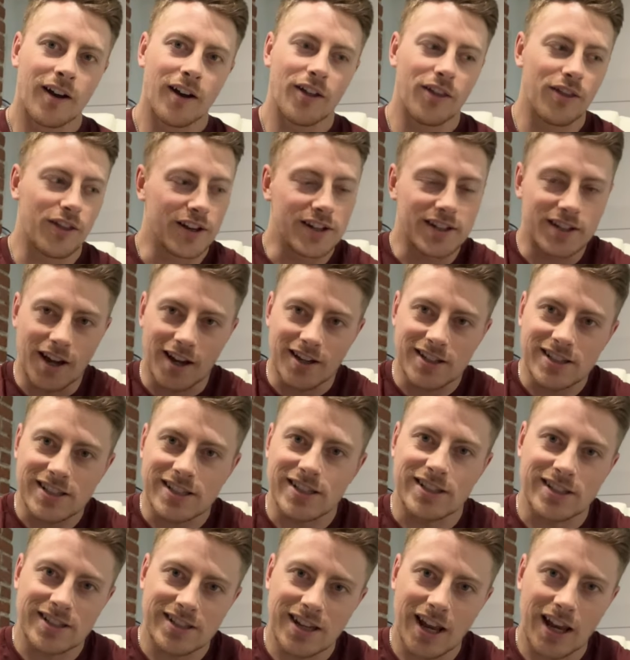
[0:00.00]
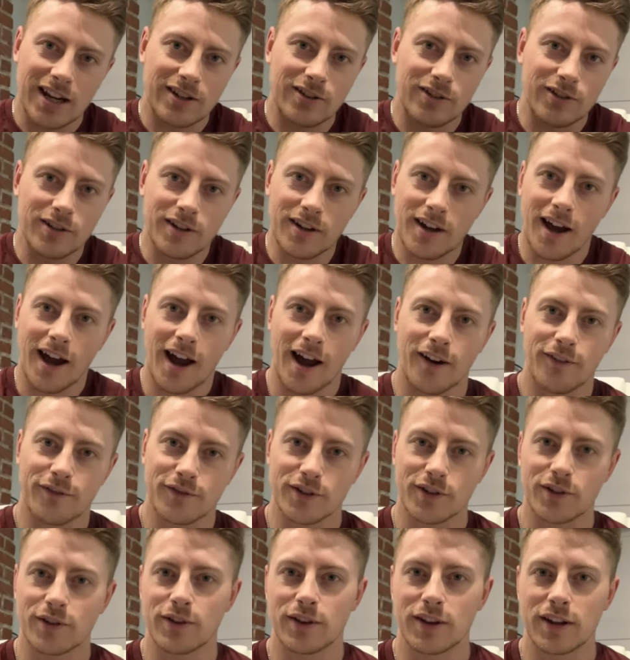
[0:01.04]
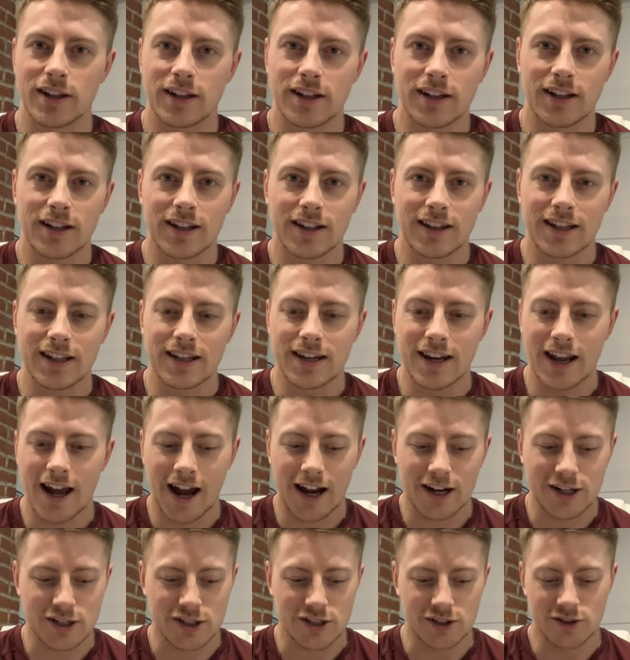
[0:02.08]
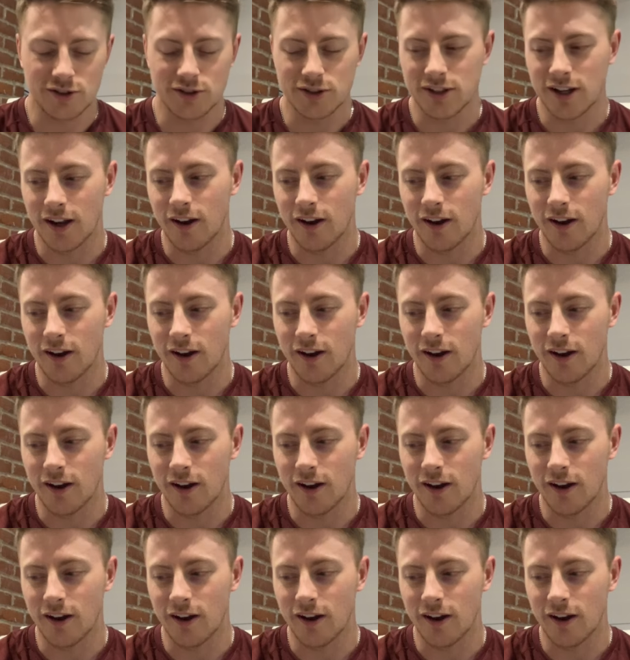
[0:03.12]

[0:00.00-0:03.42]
the dust has settled after the the Nationals